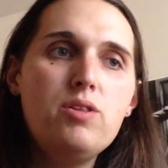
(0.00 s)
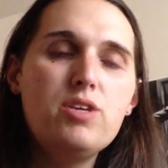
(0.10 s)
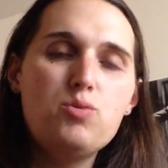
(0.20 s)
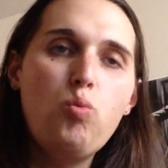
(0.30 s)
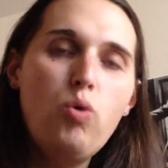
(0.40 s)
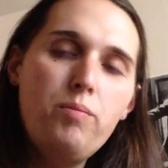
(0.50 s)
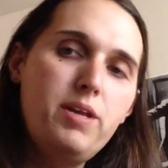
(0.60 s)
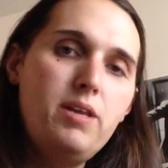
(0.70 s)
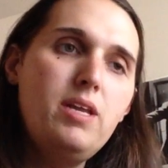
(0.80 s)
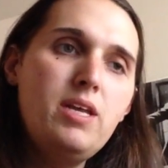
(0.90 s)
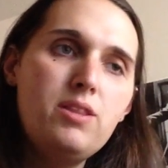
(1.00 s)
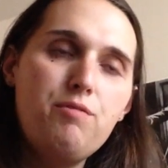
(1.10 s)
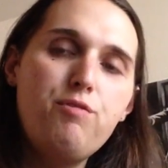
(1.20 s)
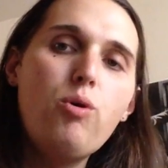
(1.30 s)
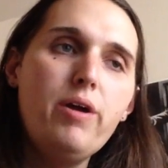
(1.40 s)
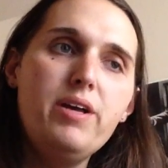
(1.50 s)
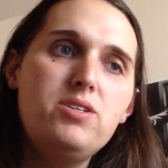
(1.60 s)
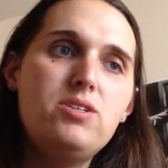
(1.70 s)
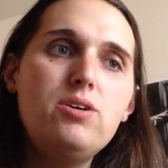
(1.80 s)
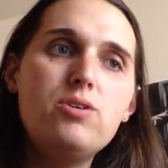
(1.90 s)
this woman in the
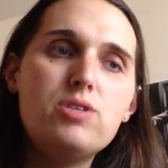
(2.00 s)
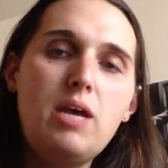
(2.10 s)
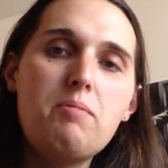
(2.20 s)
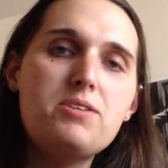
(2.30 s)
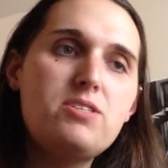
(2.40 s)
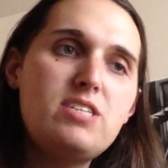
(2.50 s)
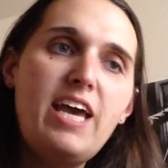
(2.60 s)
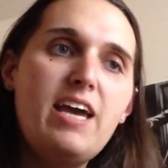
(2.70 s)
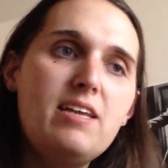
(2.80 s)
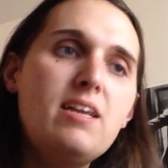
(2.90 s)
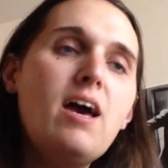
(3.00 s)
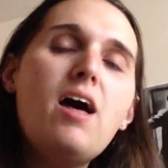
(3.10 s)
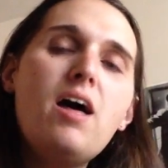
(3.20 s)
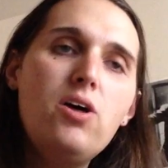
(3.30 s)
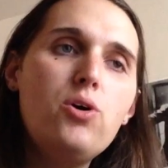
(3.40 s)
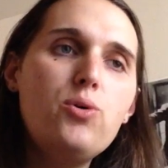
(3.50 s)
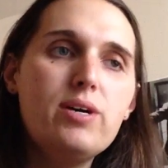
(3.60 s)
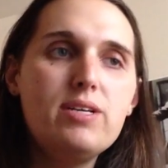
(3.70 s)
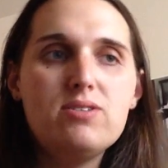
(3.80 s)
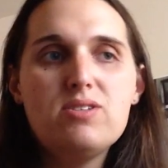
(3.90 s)
forest whose name is San who
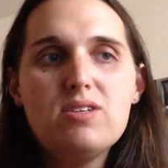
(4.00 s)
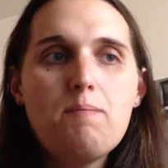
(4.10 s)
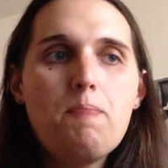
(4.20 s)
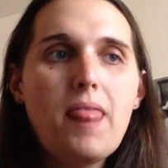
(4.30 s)
is